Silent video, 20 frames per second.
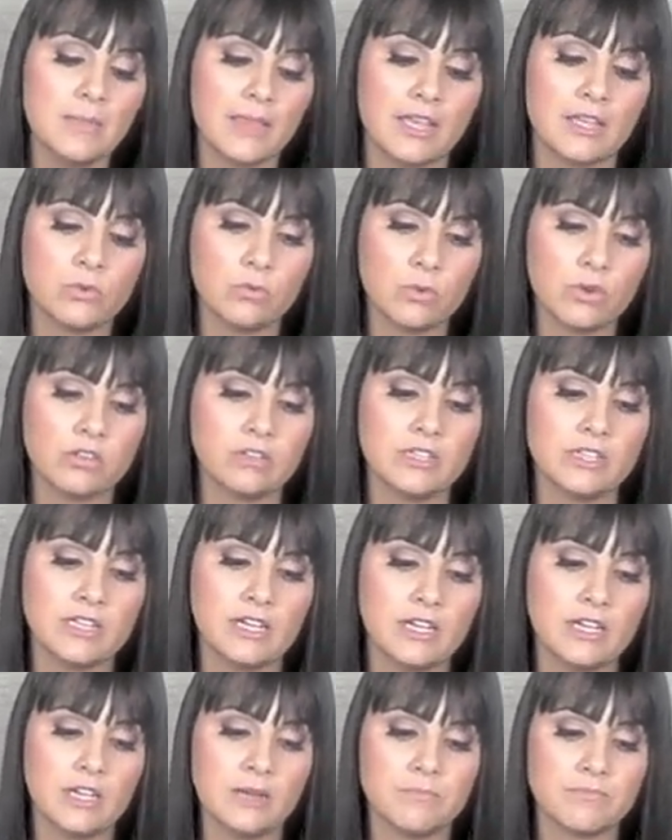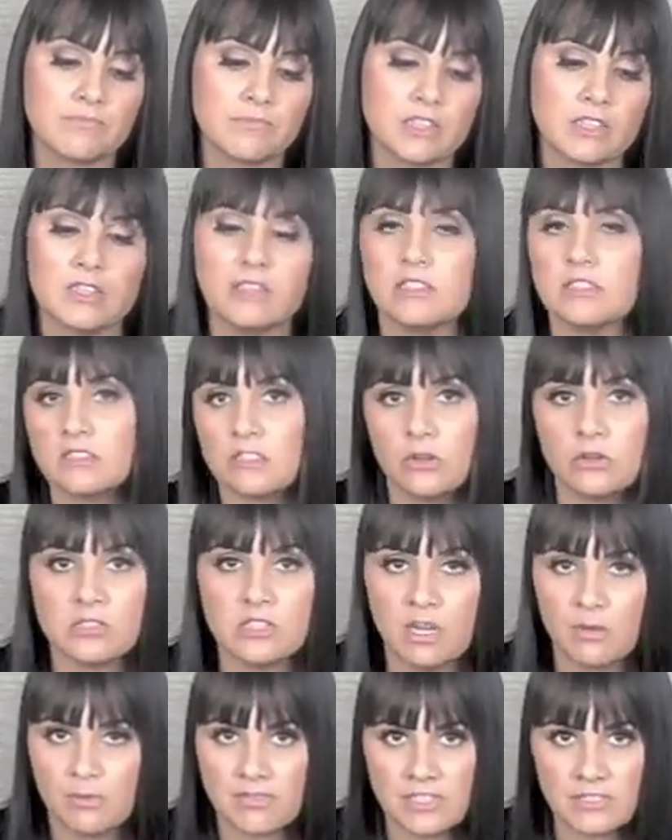and really um, the list
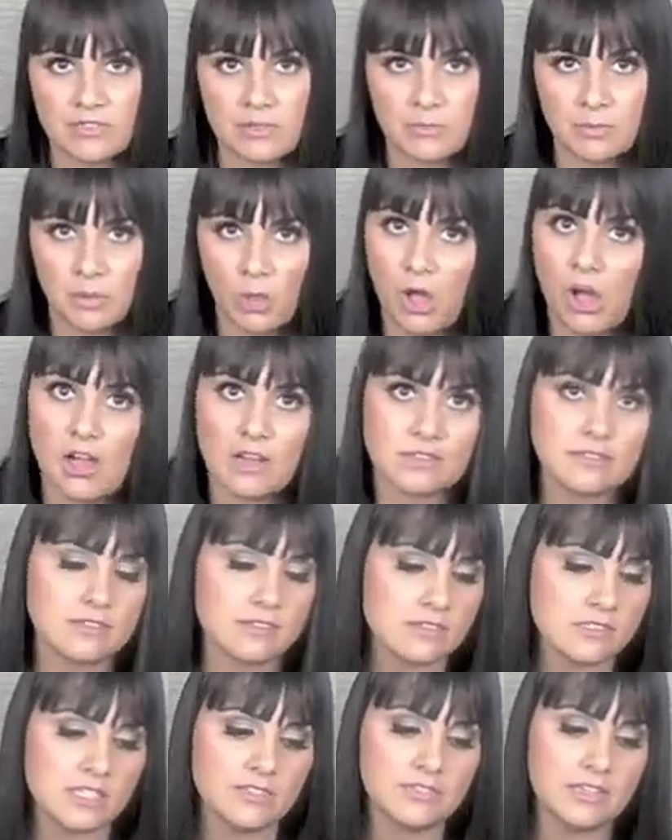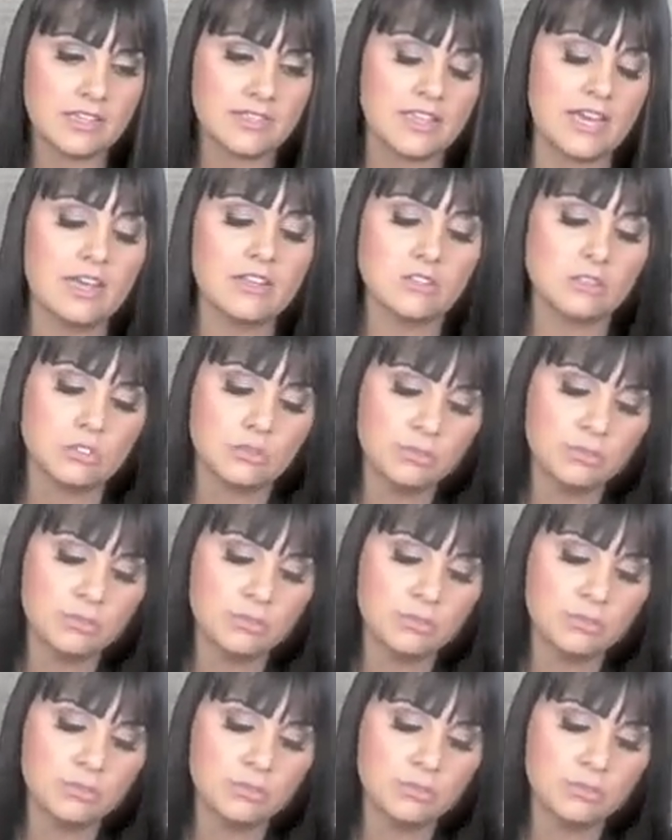goes on with different blogs and stuff like that.